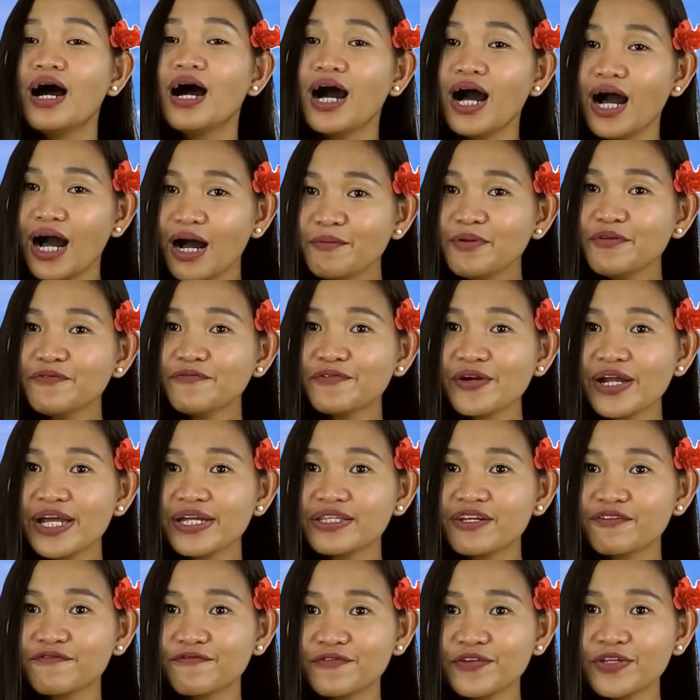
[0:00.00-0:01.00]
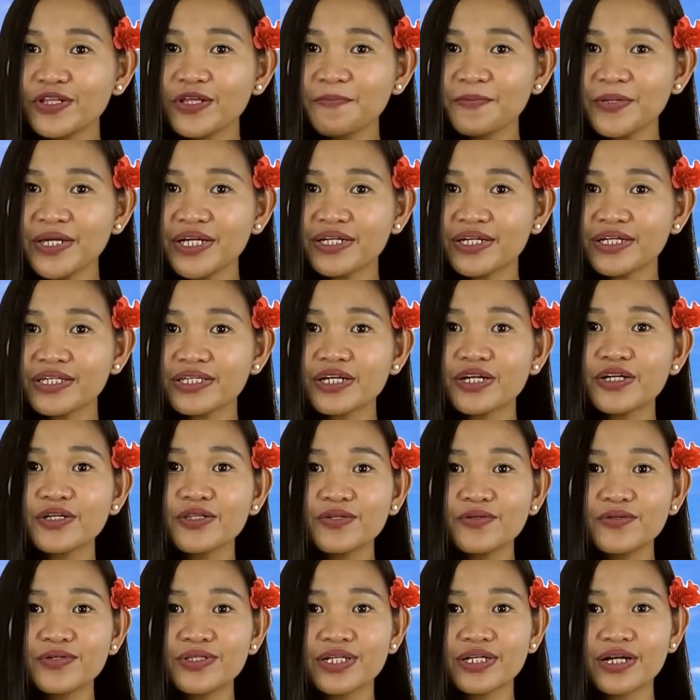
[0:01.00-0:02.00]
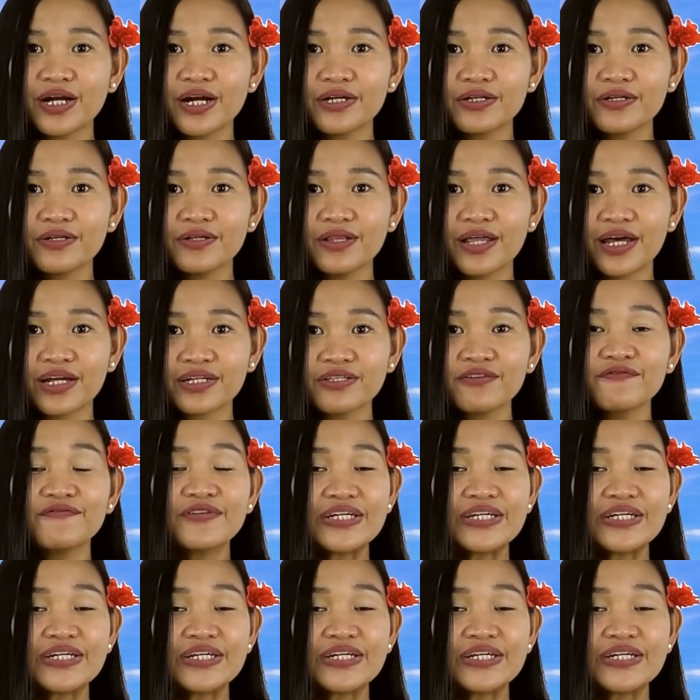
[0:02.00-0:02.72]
I'm afraid that Filipinos are losing our collective